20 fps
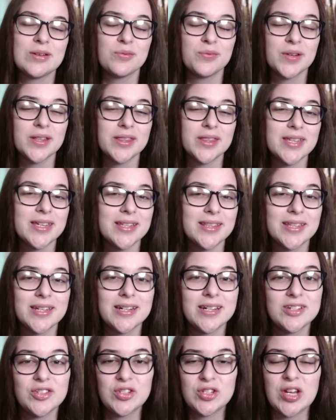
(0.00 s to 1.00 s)
one thing that
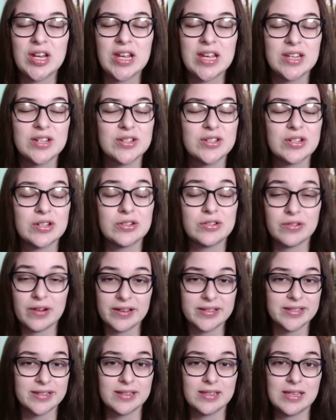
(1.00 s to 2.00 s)
has changed
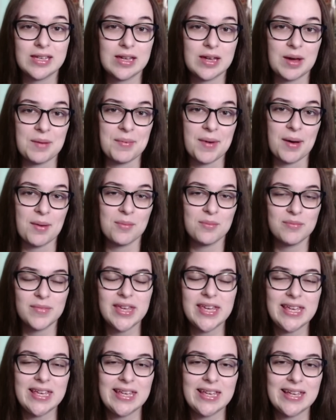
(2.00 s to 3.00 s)
drastically about
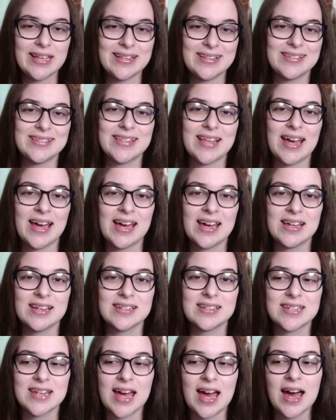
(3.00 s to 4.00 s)
me is
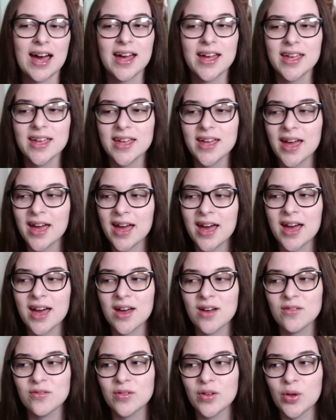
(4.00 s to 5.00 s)
that I
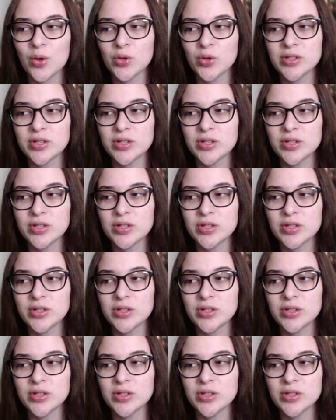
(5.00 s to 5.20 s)
have